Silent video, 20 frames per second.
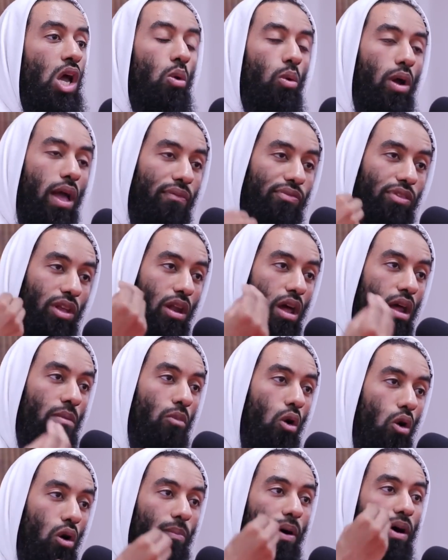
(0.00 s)
We have to learn
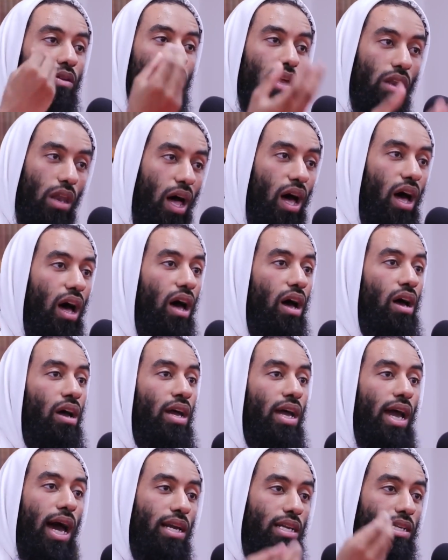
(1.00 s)
more about Allah
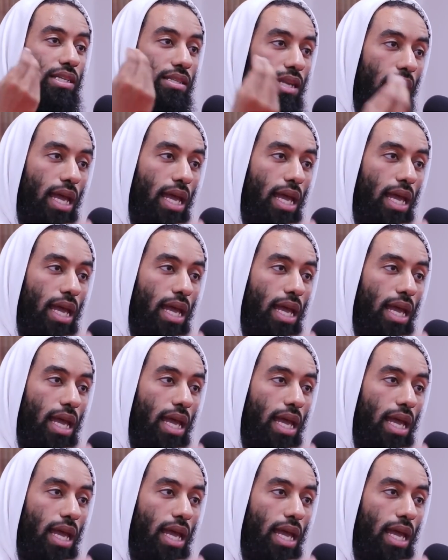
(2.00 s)
and His